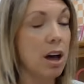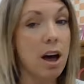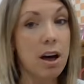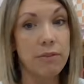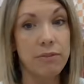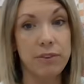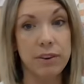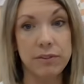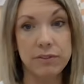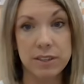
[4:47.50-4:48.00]

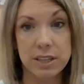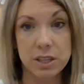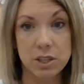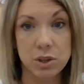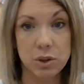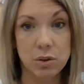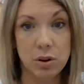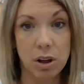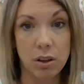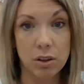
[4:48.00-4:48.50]
of
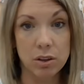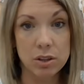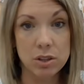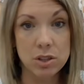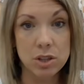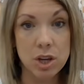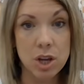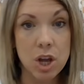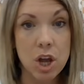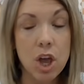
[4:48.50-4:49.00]

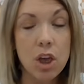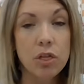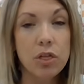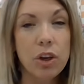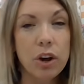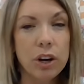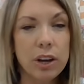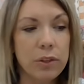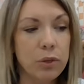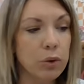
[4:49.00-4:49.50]
$52,
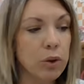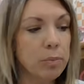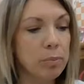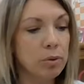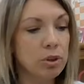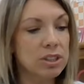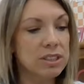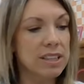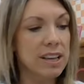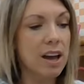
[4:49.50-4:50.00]

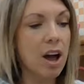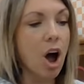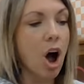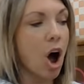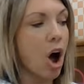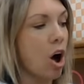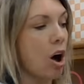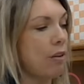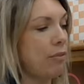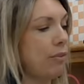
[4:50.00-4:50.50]
33%
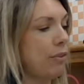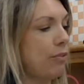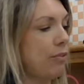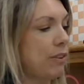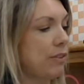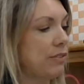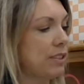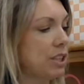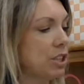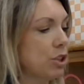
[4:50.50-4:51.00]
off of
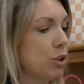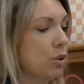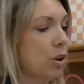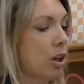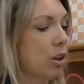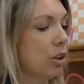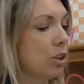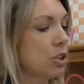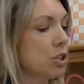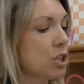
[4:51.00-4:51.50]

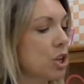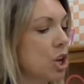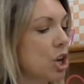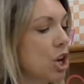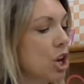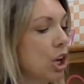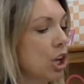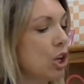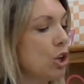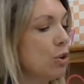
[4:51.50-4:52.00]
$52,
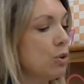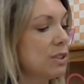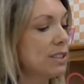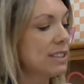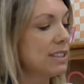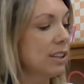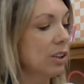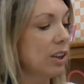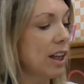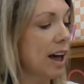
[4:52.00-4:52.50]
you
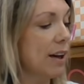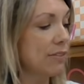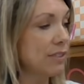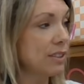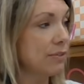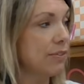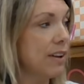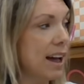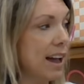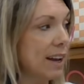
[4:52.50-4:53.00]
still have
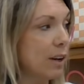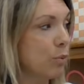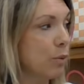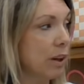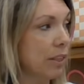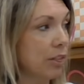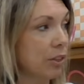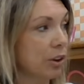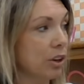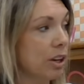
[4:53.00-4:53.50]
to find
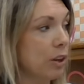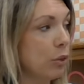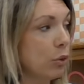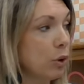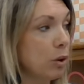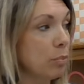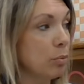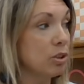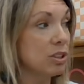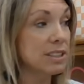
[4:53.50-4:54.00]
what
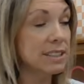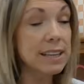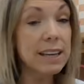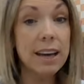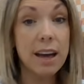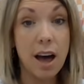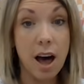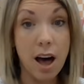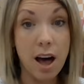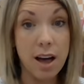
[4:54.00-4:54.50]

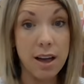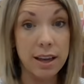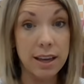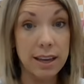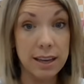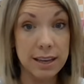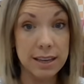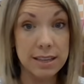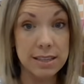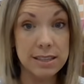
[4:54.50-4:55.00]
33%
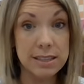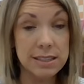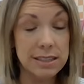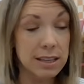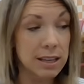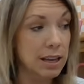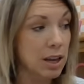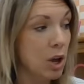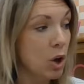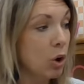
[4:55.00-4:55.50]

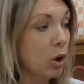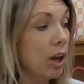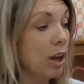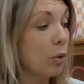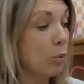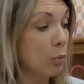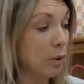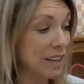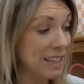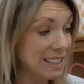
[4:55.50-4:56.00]
is,
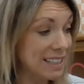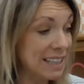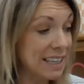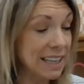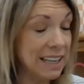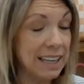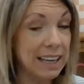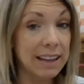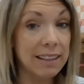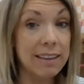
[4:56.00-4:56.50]
and we
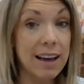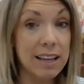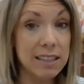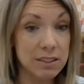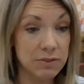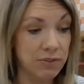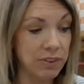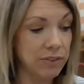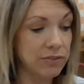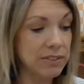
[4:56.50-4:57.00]
did.
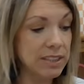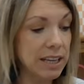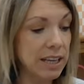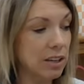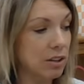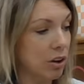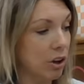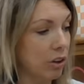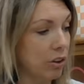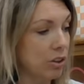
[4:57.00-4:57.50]
That's
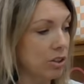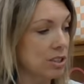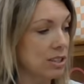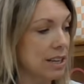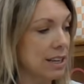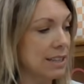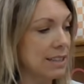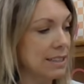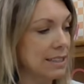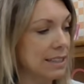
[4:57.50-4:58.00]

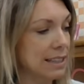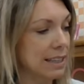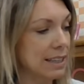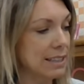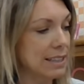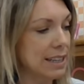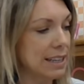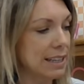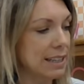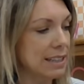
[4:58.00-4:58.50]

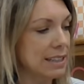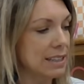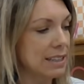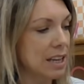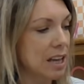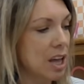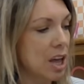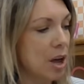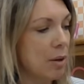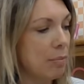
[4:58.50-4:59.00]
$15.06.
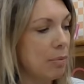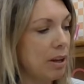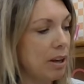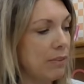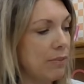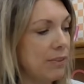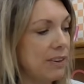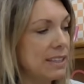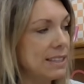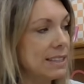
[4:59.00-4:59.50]
But
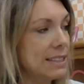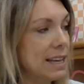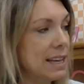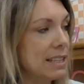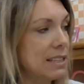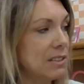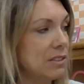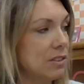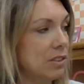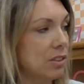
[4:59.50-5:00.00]
if it
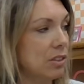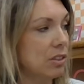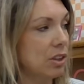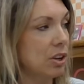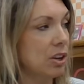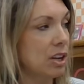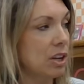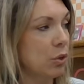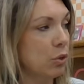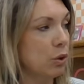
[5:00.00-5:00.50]
says
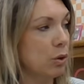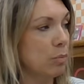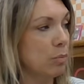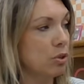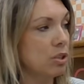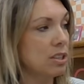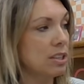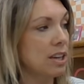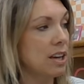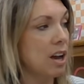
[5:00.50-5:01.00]

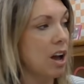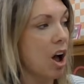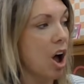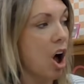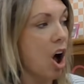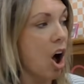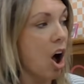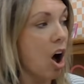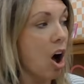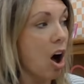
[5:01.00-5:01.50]
33%
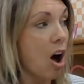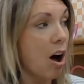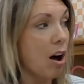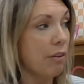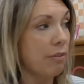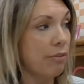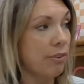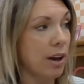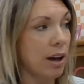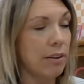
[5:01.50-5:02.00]

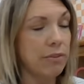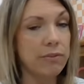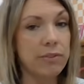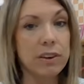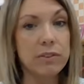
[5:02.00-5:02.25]
off of